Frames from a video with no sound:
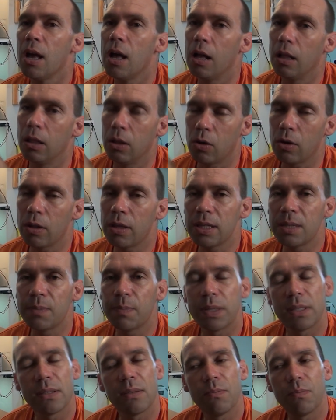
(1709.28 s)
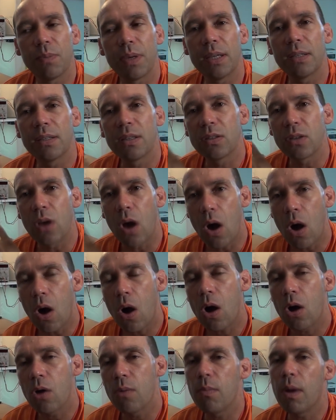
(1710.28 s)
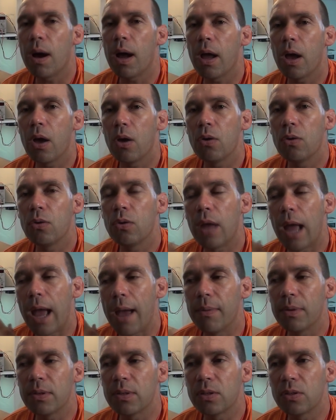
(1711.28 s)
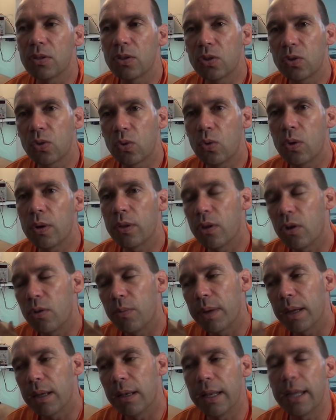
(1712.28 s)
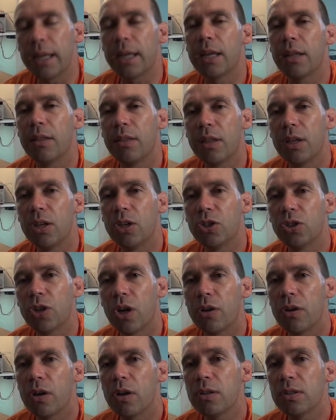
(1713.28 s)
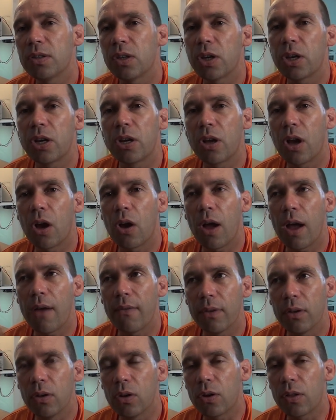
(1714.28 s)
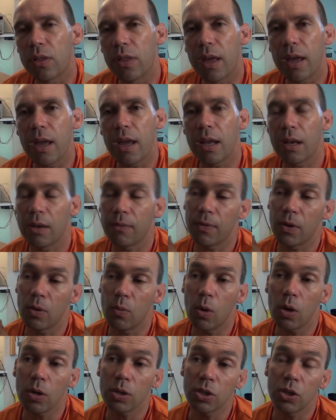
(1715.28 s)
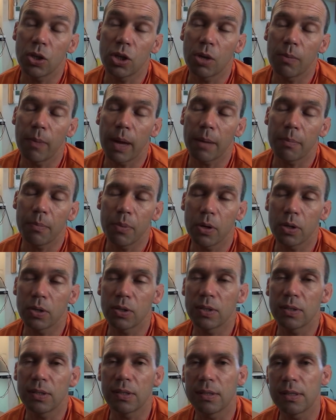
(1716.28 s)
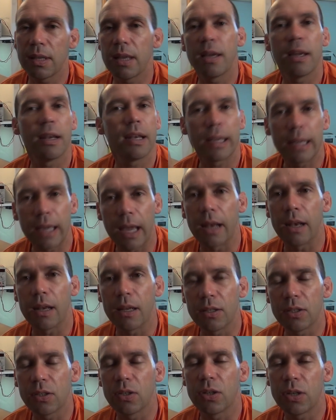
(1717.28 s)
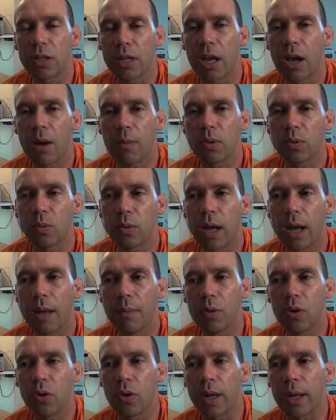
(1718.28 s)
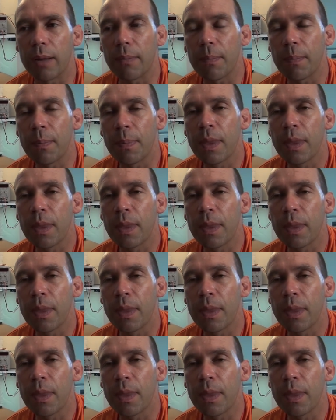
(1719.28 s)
A lot of these bits and pieces are on my own Amazon store and there will be a link in the show notes so you can go have a look there and if you want you can make purchases there and again it certainly helps what I'm doing.